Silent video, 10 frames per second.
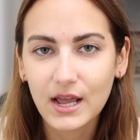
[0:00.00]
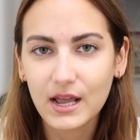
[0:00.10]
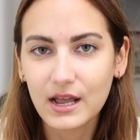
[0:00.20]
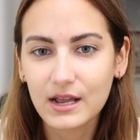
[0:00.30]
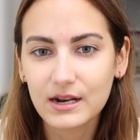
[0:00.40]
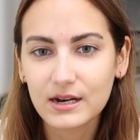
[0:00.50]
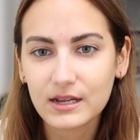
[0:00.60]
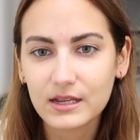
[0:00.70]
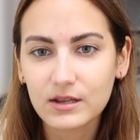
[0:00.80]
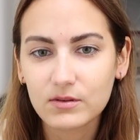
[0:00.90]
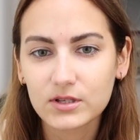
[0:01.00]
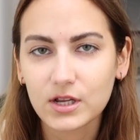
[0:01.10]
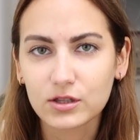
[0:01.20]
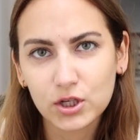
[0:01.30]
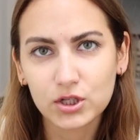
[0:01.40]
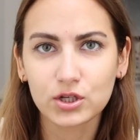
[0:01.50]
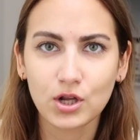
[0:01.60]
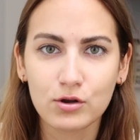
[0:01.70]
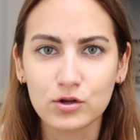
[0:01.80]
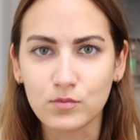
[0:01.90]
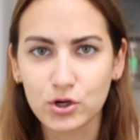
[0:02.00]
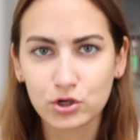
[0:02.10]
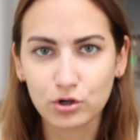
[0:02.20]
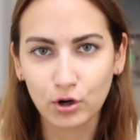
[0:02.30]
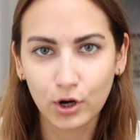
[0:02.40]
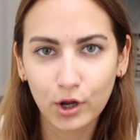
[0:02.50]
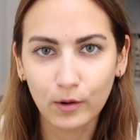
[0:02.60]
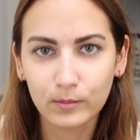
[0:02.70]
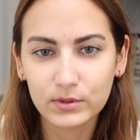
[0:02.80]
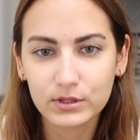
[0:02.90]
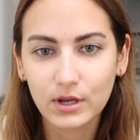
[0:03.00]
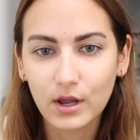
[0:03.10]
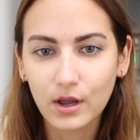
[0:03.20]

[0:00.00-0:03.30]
and he was like, this is how you measure your hips.